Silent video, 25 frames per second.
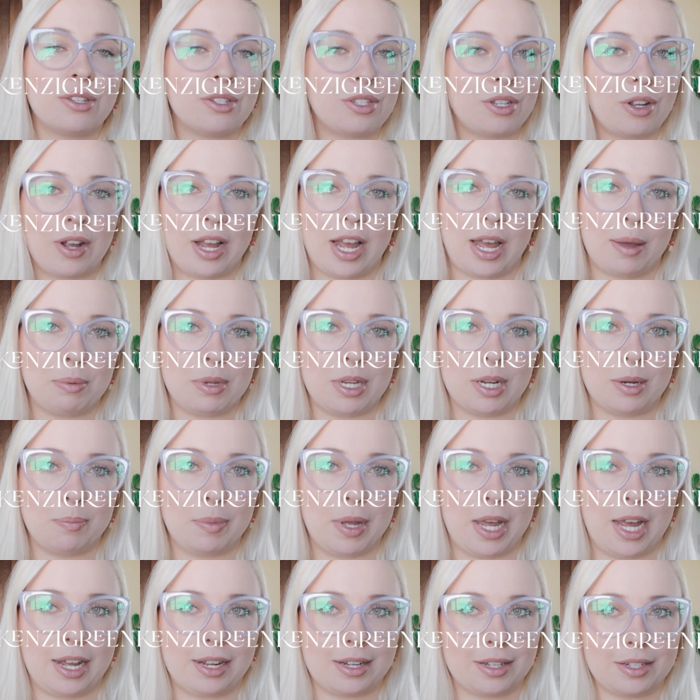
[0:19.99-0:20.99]
so happy you're
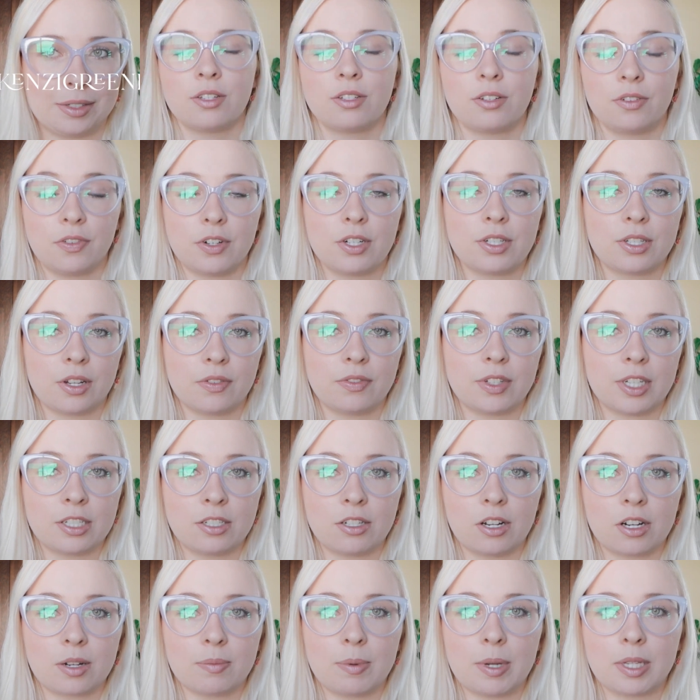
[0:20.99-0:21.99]
back. So first off,
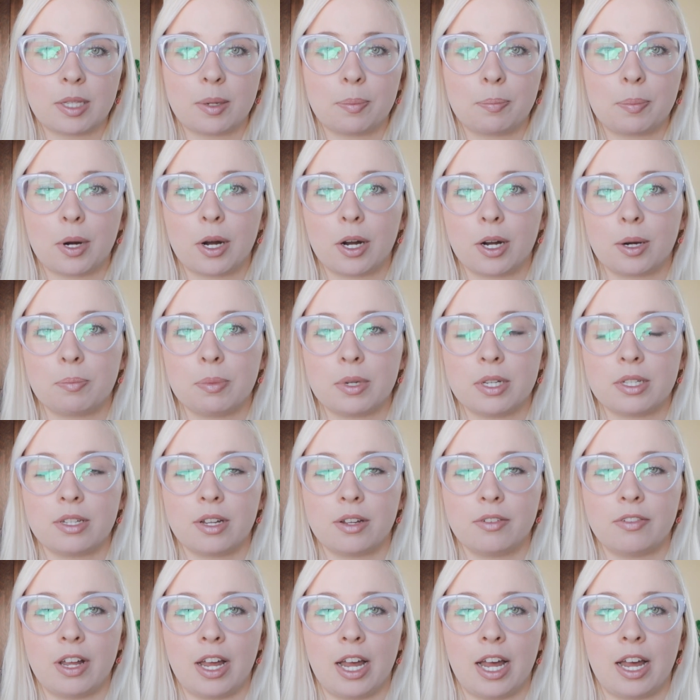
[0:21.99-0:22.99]
let's talk about the purpose
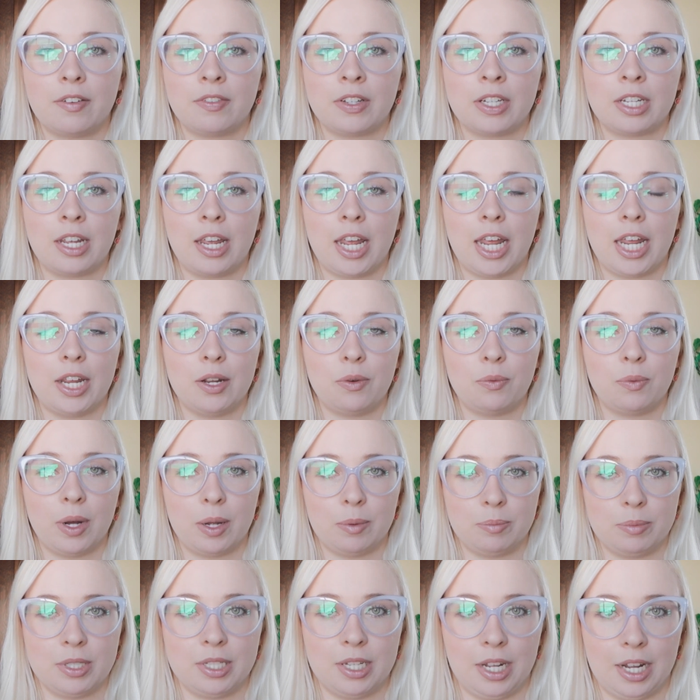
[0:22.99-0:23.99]
of having a
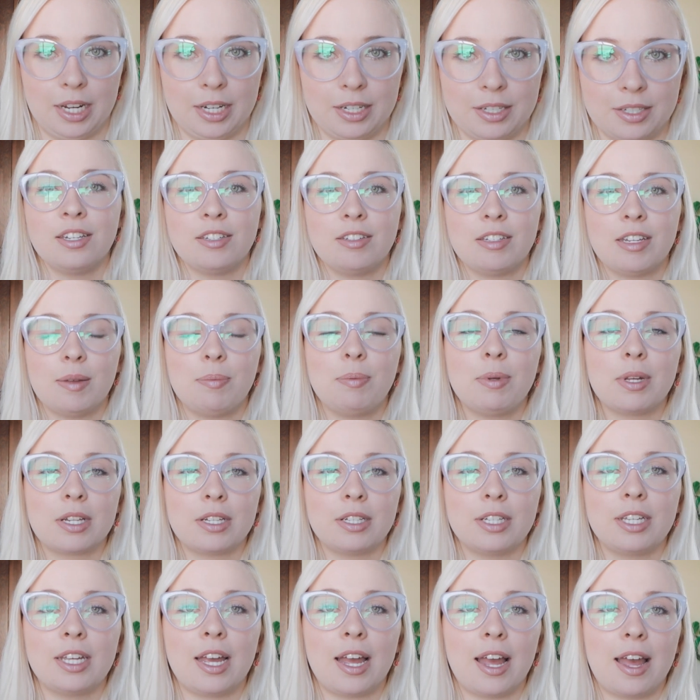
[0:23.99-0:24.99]
website.
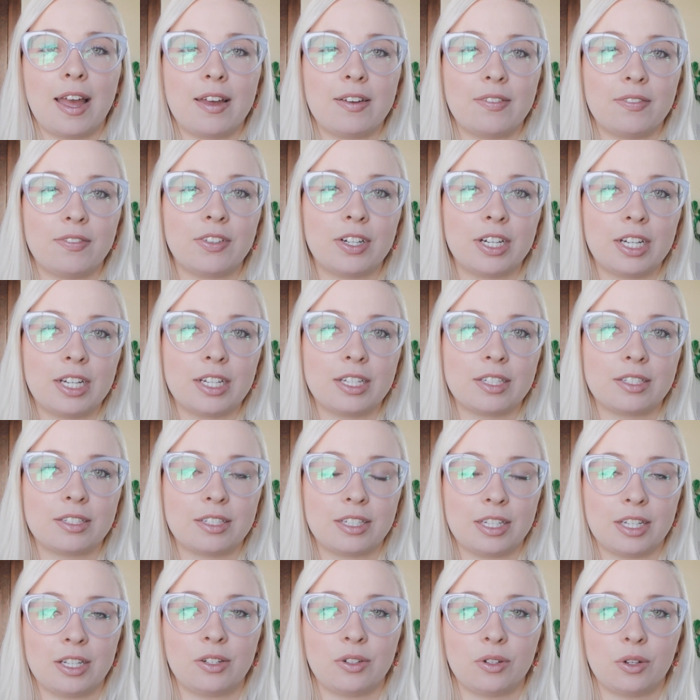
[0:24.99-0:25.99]
Typically, every
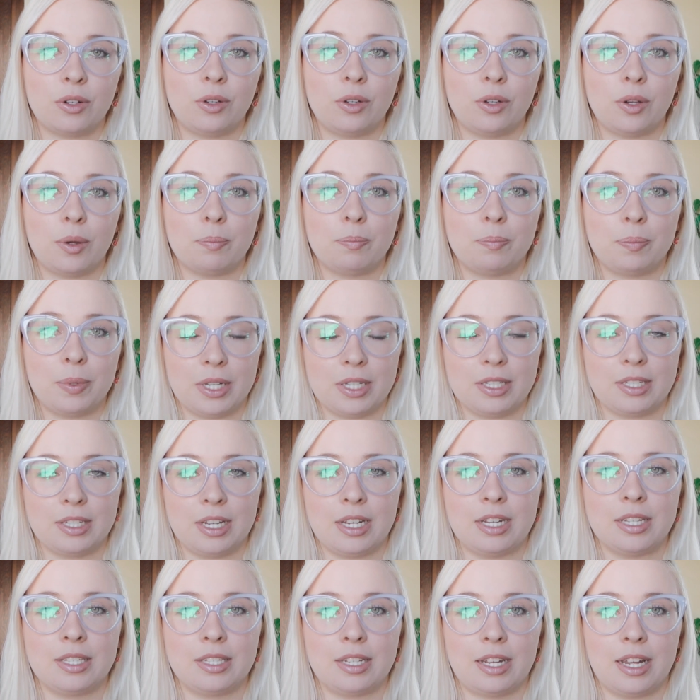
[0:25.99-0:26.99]
single
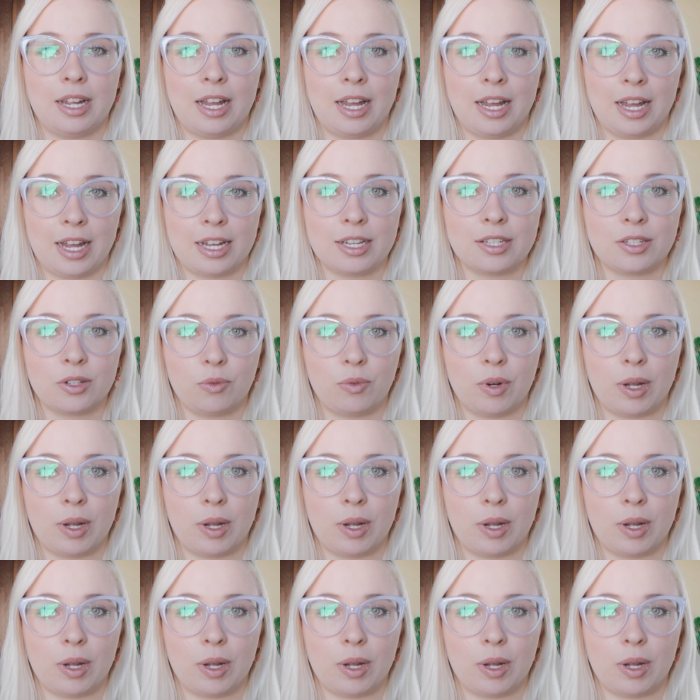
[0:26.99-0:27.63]
business has a